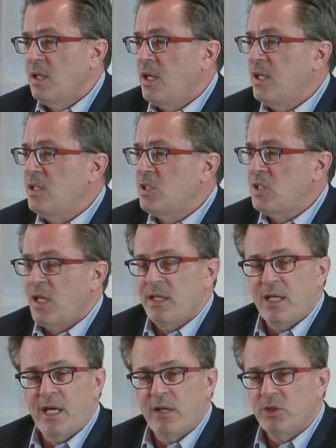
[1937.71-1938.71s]
Can you sell
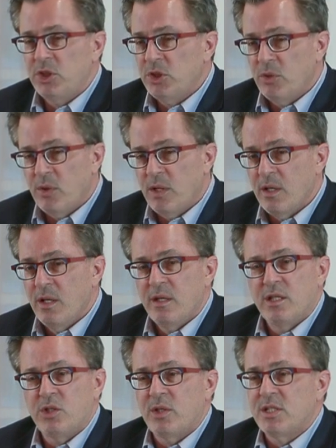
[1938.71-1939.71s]
the house? Sure.
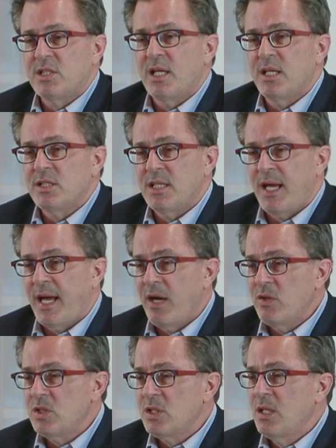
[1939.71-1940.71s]
The trust sells the
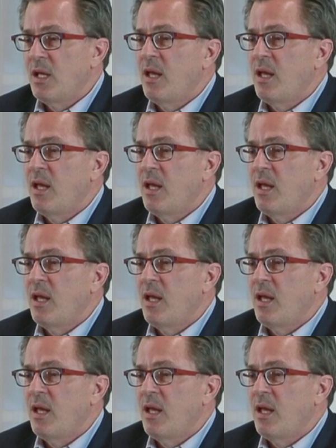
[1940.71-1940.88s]
house.